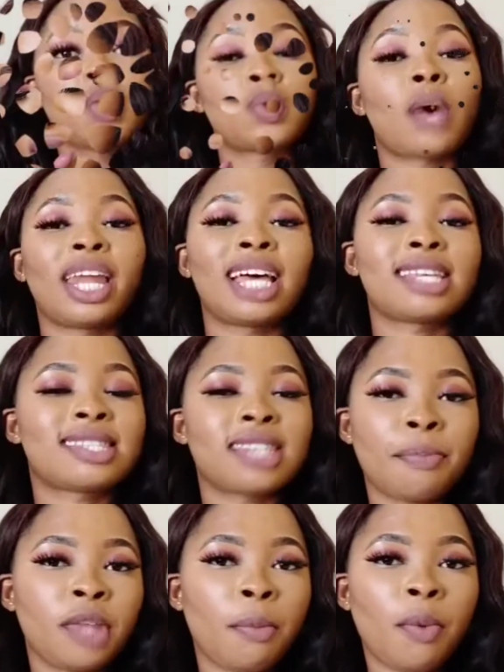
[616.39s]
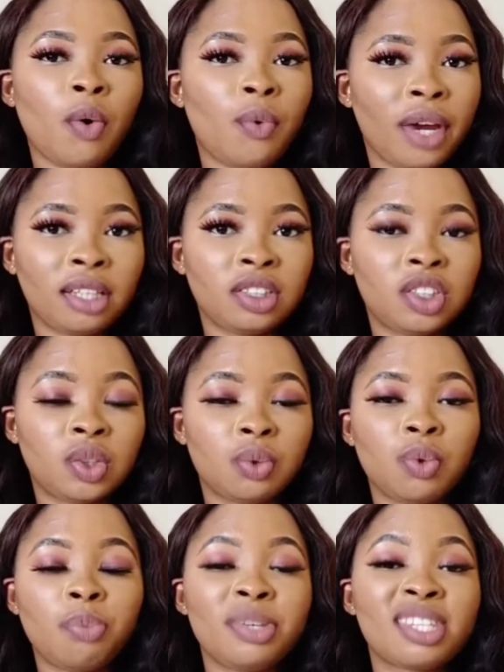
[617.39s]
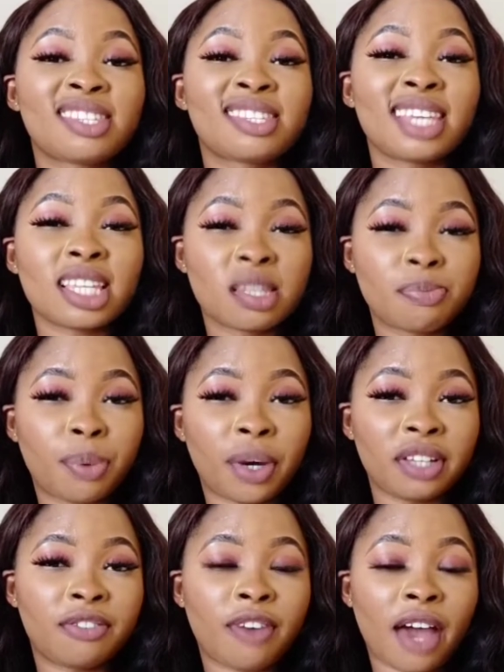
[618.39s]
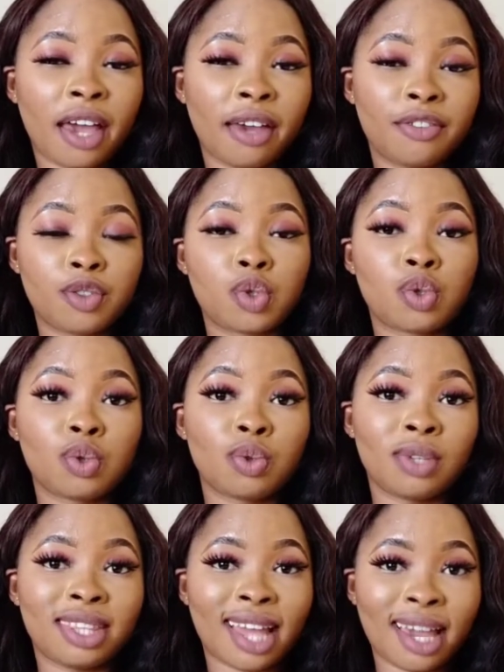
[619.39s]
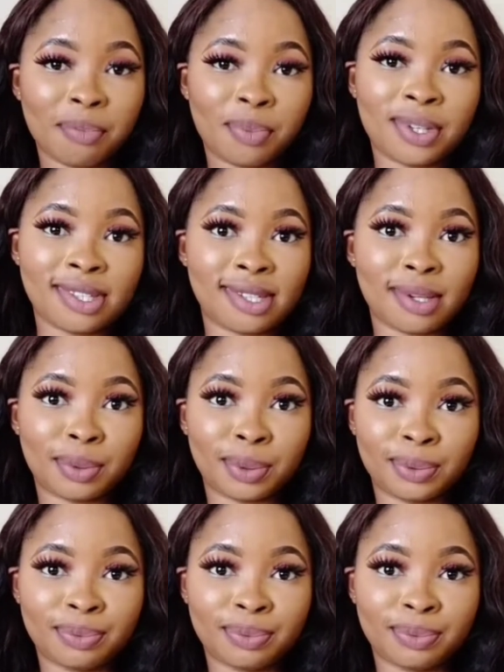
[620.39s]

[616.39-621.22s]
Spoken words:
So an acceptable range will be 6.5 to 9.0.